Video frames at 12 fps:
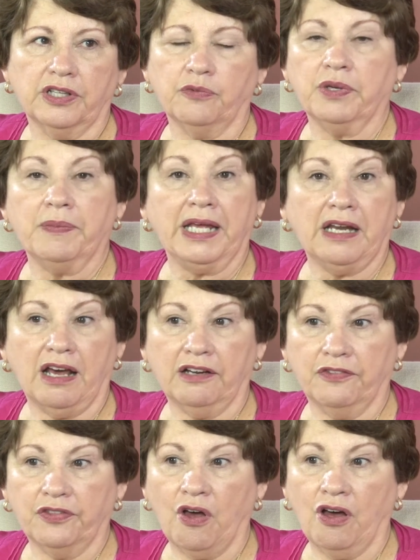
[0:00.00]
that we may not
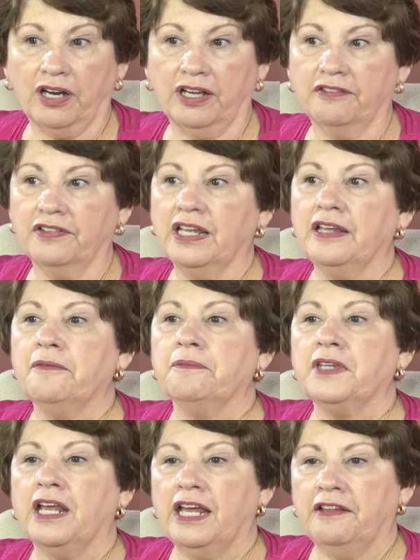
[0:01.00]
have thought of.
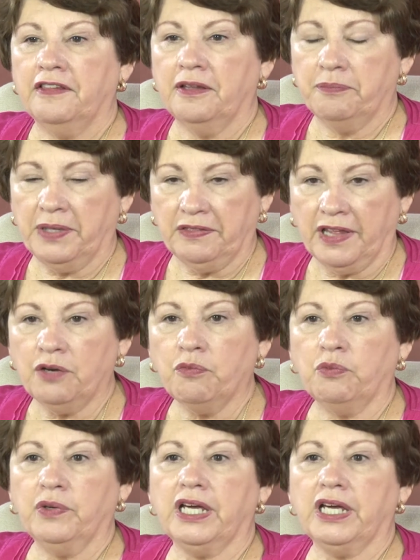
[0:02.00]
But then when we